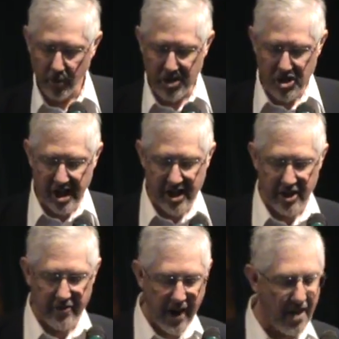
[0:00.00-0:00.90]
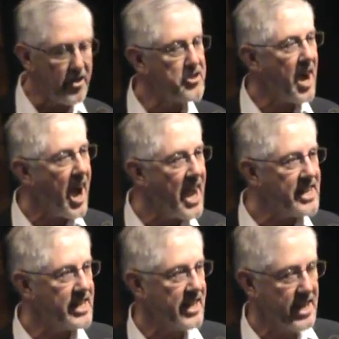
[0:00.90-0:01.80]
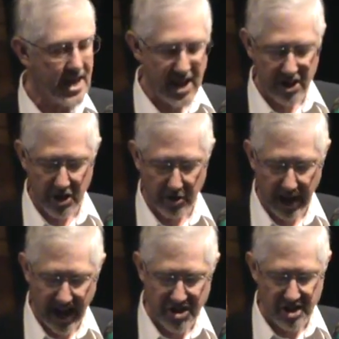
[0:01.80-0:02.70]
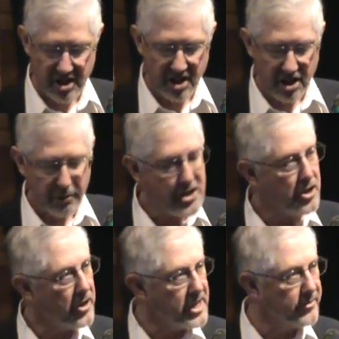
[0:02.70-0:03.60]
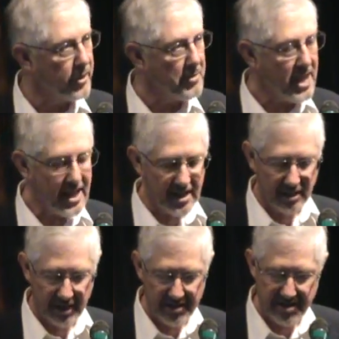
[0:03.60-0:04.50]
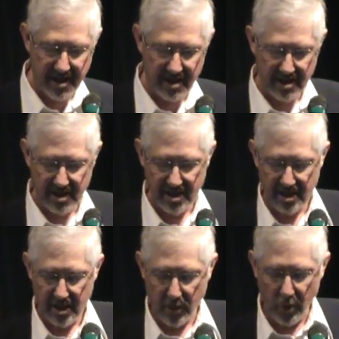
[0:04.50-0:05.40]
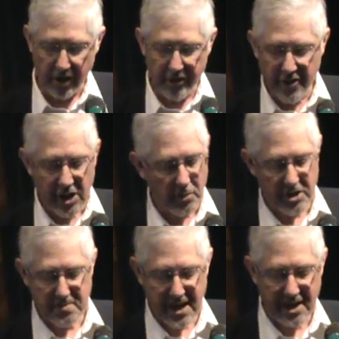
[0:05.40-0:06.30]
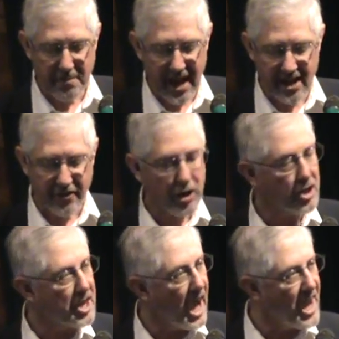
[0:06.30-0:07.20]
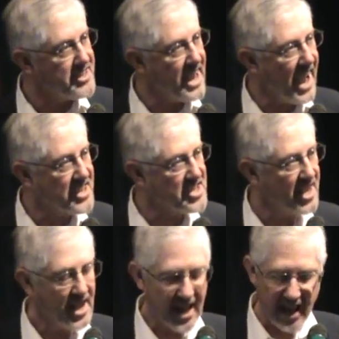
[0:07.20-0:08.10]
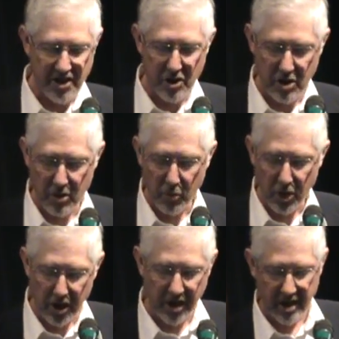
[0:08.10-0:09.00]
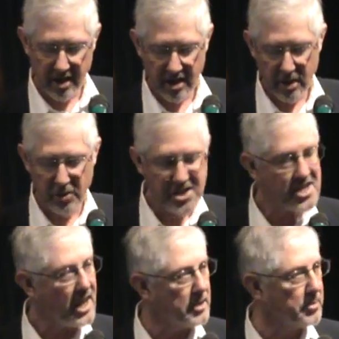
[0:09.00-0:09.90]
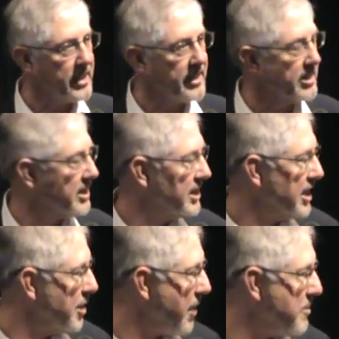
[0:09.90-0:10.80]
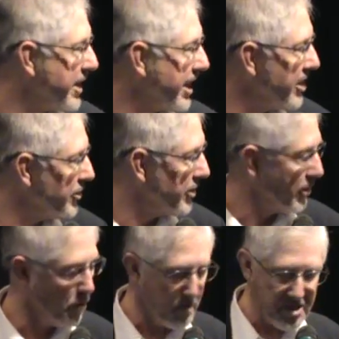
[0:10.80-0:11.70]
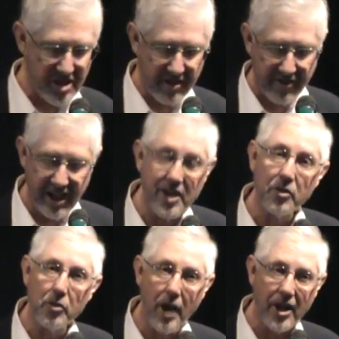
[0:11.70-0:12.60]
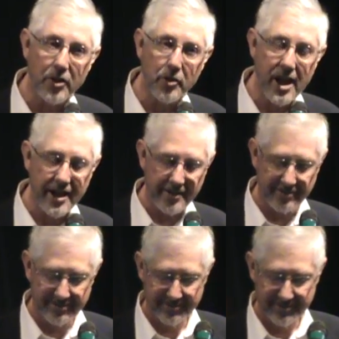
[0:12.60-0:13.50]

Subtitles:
when she and her father died in an air crash returning from England, where a film was being made of her contacts, and her work was celebrated by Mikhail Gorbachev and Ronald Reagan.